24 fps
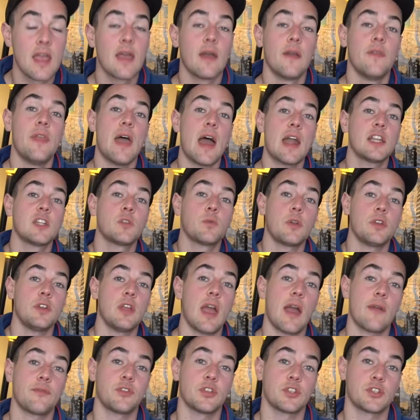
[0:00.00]
that is when you
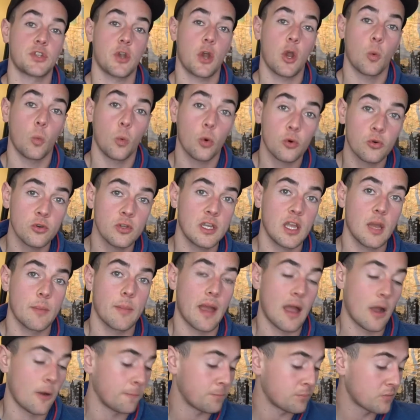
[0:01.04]
have to start worrying
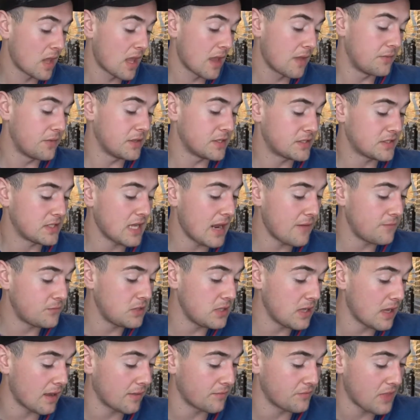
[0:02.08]
about the
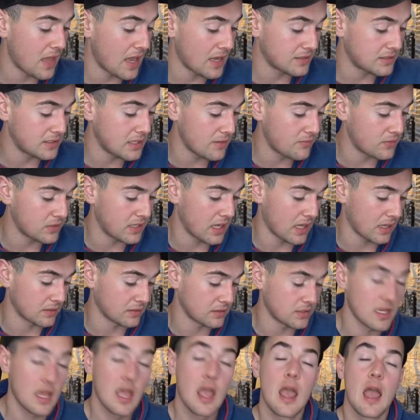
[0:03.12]
safety of that
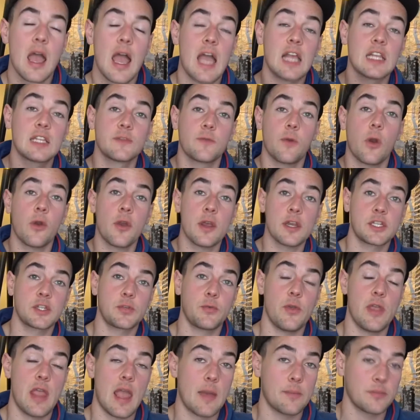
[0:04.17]
dividend. As far as
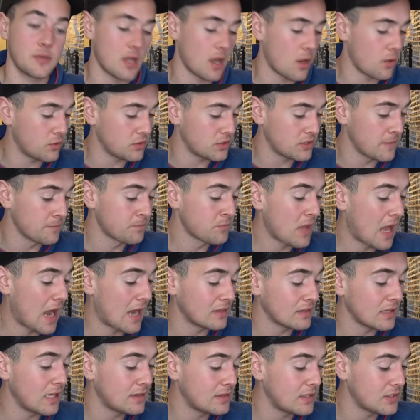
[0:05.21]
3M goes, I
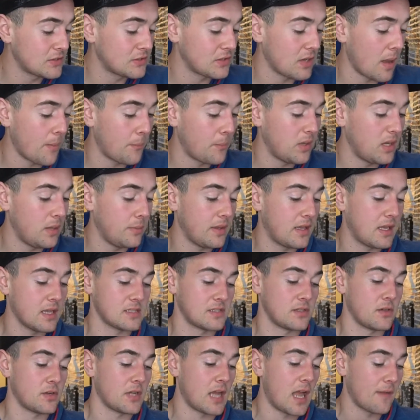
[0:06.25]
like this company because
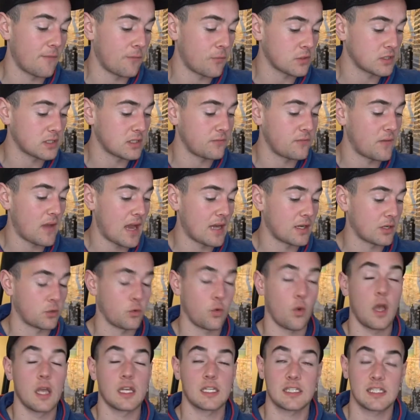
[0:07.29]
they're diversified
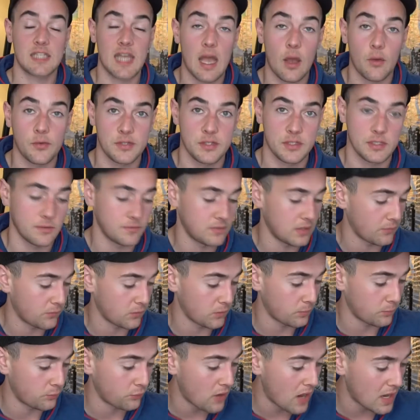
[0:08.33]
across thousands of
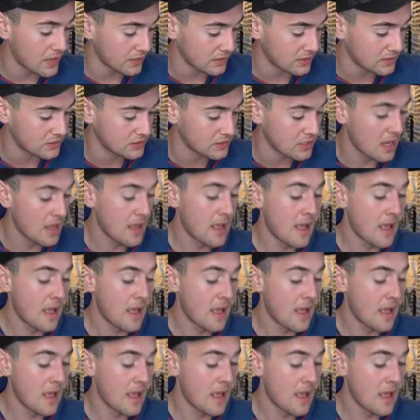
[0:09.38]
different products.